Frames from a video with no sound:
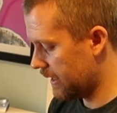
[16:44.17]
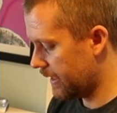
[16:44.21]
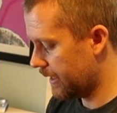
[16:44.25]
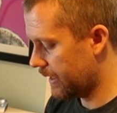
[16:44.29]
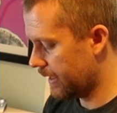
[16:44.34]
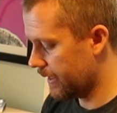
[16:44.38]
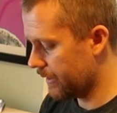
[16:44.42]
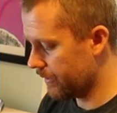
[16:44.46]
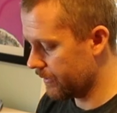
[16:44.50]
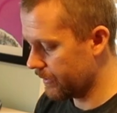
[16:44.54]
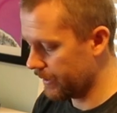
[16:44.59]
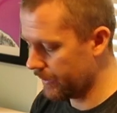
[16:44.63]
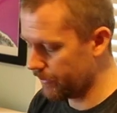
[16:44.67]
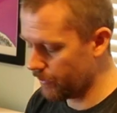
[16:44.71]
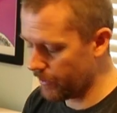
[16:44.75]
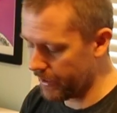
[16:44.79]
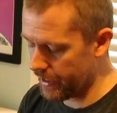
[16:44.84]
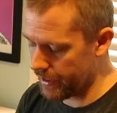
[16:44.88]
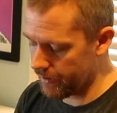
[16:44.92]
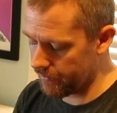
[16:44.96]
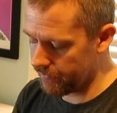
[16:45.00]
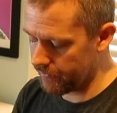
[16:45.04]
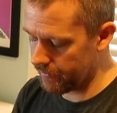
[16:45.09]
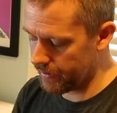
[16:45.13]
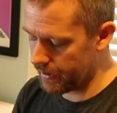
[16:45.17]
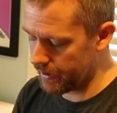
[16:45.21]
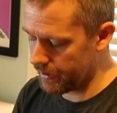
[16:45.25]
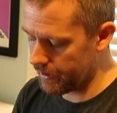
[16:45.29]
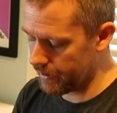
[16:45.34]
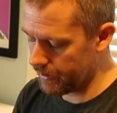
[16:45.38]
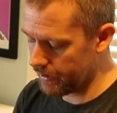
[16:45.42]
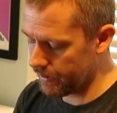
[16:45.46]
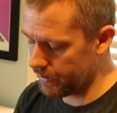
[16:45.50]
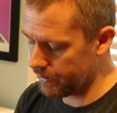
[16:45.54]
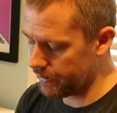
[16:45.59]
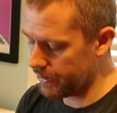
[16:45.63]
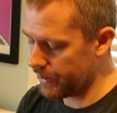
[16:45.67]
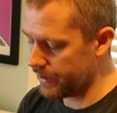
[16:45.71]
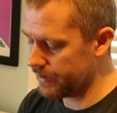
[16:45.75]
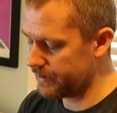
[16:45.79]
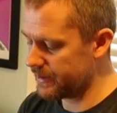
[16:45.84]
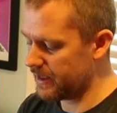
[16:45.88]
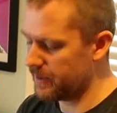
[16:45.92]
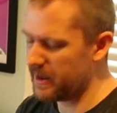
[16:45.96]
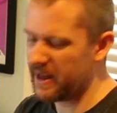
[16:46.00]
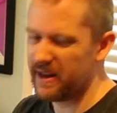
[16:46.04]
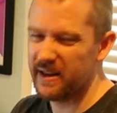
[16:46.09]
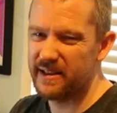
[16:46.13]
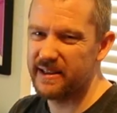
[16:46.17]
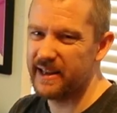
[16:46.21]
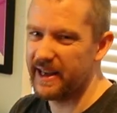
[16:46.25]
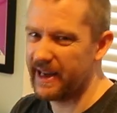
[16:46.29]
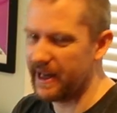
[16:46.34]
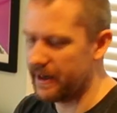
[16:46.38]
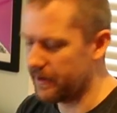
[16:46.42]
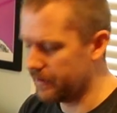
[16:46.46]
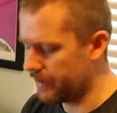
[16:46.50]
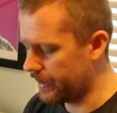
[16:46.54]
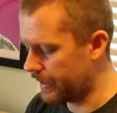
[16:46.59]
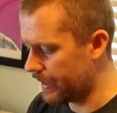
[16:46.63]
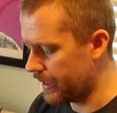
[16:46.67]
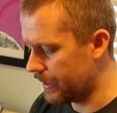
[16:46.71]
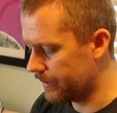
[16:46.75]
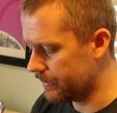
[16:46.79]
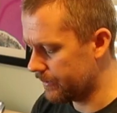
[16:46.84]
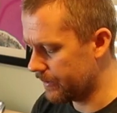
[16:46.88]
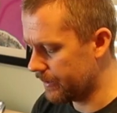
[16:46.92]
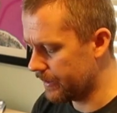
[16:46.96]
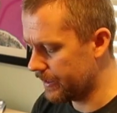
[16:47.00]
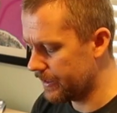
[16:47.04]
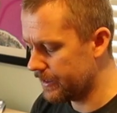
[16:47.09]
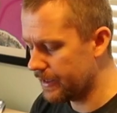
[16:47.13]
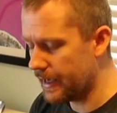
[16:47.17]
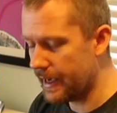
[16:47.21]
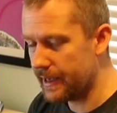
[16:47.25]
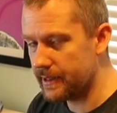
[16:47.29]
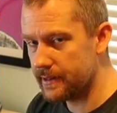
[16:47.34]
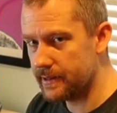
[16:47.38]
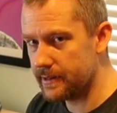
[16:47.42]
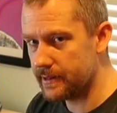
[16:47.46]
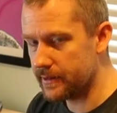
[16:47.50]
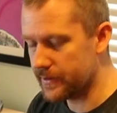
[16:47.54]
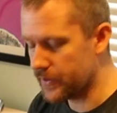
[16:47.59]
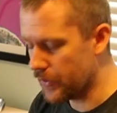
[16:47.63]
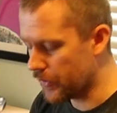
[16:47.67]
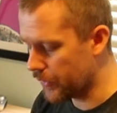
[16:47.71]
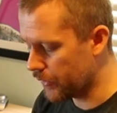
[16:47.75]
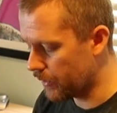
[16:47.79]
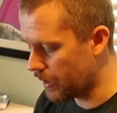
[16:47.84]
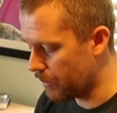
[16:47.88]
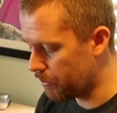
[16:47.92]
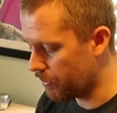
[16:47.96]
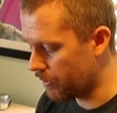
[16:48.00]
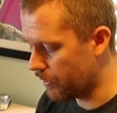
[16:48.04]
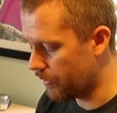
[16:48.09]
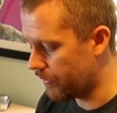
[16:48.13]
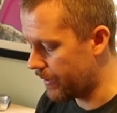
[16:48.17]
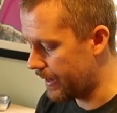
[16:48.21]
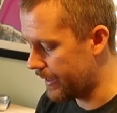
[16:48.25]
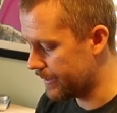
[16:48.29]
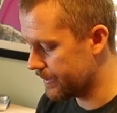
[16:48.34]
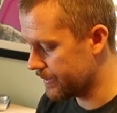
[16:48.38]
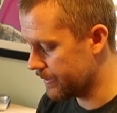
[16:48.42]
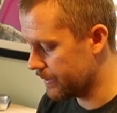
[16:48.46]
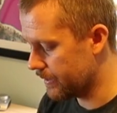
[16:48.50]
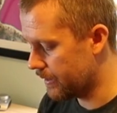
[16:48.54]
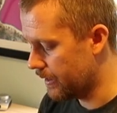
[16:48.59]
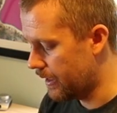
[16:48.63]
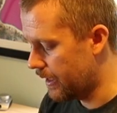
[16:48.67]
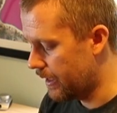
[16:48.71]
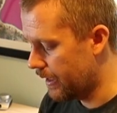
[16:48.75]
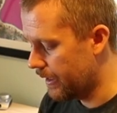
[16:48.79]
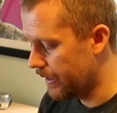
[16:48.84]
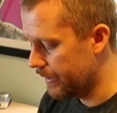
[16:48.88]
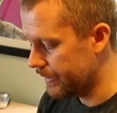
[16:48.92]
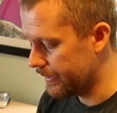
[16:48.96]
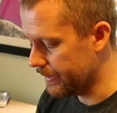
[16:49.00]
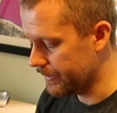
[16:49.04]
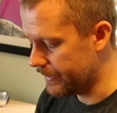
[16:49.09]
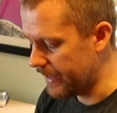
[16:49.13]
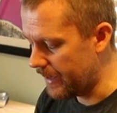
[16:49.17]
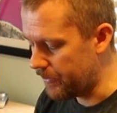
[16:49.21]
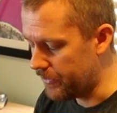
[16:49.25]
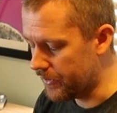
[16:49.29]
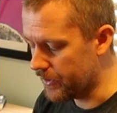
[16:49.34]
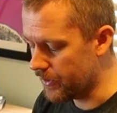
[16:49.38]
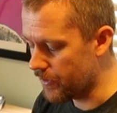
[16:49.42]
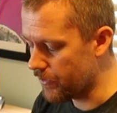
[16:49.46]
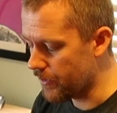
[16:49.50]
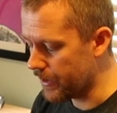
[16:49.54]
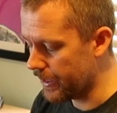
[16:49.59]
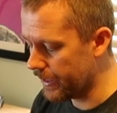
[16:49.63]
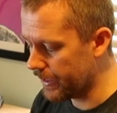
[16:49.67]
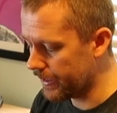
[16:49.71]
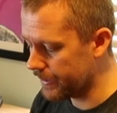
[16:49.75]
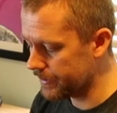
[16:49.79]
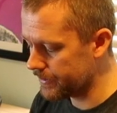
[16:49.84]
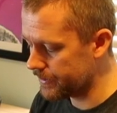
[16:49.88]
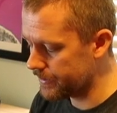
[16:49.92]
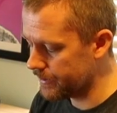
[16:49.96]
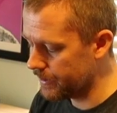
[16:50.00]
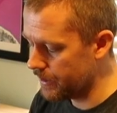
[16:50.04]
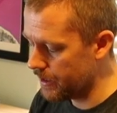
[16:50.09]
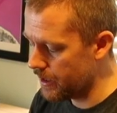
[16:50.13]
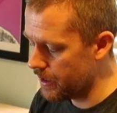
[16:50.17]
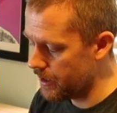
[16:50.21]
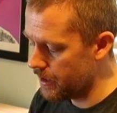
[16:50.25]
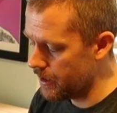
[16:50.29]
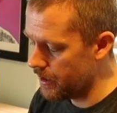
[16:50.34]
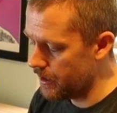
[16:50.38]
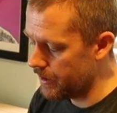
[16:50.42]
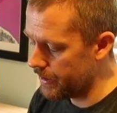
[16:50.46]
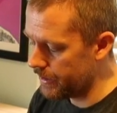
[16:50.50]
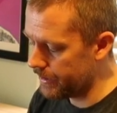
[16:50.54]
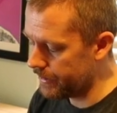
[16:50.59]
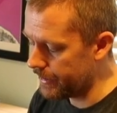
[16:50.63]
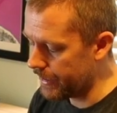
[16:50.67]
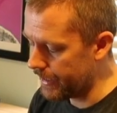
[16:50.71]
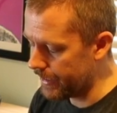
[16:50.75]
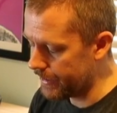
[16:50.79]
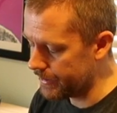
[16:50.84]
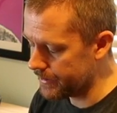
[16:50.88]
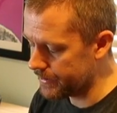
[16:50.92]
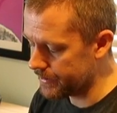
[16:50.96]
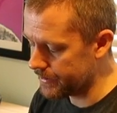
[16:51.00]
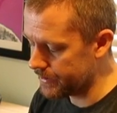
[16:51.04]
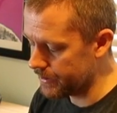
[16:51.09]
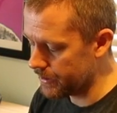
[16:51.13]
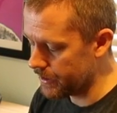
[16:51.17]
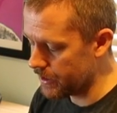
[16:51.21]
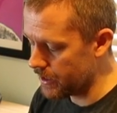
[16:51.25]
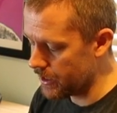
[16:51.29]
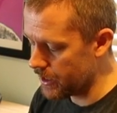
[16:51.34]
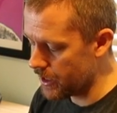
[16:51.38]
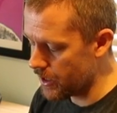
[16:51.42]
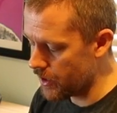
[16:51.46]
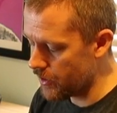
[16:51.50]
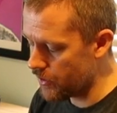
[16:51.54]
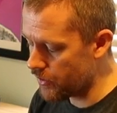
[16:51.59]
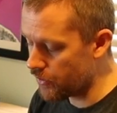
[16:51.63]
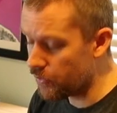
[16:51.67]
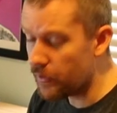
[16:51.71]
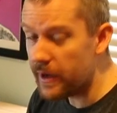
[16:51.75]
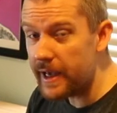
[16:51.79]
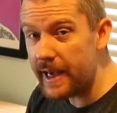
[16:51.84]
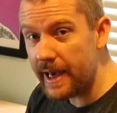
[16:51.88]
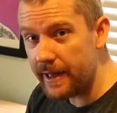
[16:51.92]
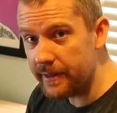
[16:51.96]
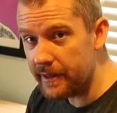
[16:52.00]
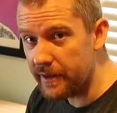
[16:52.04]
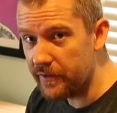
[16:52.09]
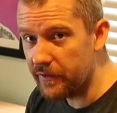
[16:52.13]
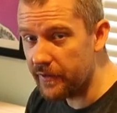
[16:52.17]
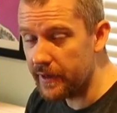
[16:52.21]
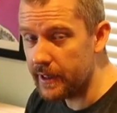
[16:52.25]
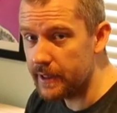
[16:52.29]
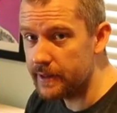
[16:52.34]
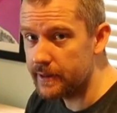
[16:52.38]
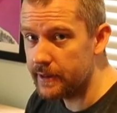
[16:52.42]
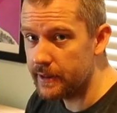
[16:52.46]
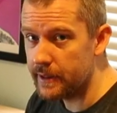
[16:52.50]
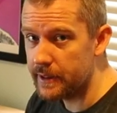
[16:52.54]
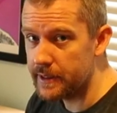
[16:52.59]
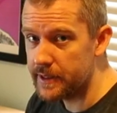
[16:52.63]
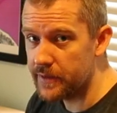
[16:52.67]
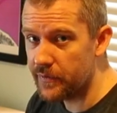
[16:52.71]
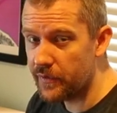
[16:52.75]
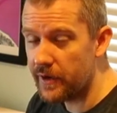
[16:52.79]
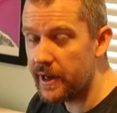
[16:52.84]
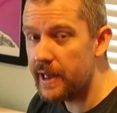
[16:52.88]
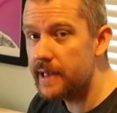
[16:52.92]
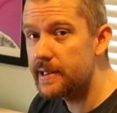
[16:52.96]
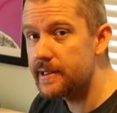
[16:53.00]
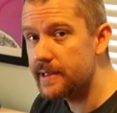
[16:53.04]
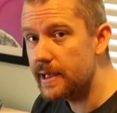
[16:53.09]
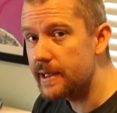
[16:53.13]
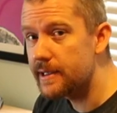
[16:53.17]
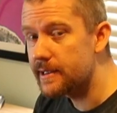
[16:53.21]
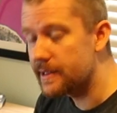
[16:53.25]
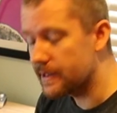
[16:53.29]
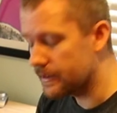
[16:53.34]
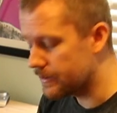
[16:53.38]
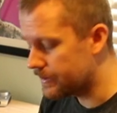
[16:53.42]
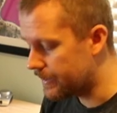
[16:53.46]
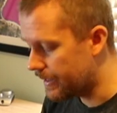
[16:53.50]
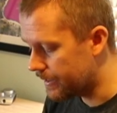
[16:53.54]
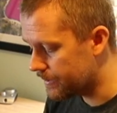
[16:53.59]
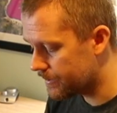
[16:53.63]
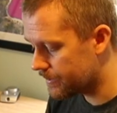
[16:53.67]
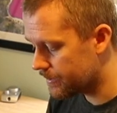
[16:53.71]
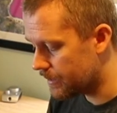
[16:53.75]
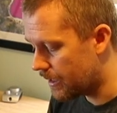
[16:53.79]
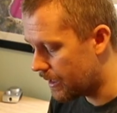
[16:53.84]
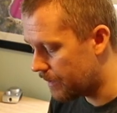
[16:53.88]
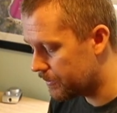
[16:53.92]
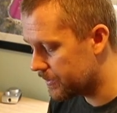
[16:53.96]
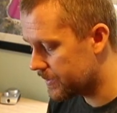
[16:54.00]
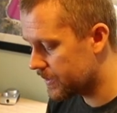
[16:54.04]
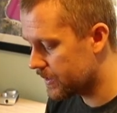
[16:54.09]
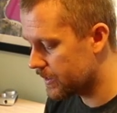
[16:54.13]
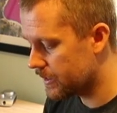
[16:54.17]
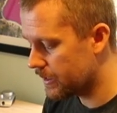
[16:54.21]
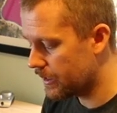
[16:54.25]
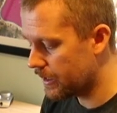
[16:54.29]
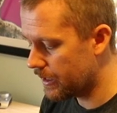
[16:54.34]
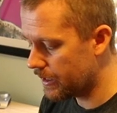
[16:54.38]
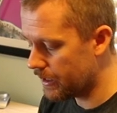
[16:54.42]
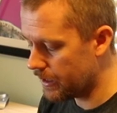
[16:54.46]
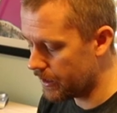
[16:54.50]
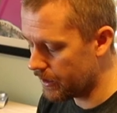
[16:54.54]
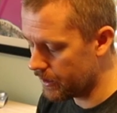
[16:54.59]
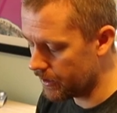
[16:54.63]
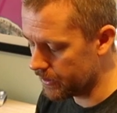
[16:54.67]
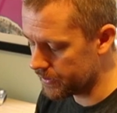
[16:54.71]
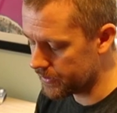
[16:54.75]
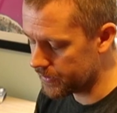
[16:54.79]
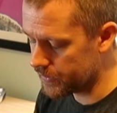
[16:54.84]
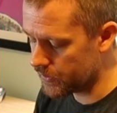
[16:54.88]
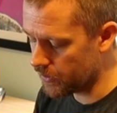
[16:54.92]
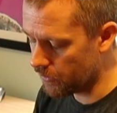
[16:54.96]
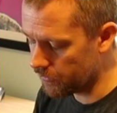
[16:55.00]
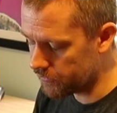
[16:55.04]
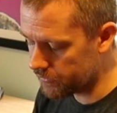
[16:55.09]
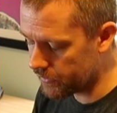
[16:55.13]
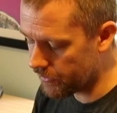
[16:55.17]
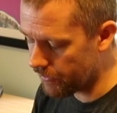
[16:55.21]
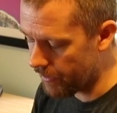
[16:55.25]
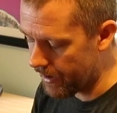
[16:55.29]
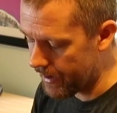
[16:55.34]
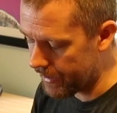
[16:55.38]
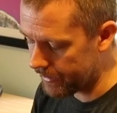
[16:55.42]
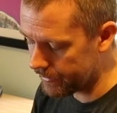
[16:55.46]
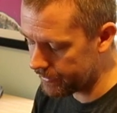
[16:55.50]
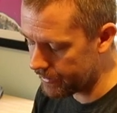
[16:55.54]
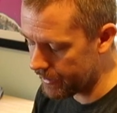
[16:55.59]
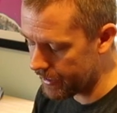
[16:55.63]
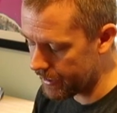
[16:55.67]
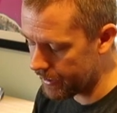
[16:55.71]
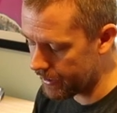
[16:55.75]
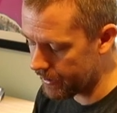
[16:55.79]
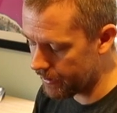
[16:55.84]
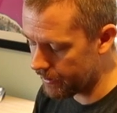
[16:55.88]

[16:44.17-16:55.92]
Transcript: here we have the enhanced, I'm not gonna take anything out, an enhanced circular polarizer, the adapter rings, it has three ND filters, 3, 6, and 10 stops, a soft grad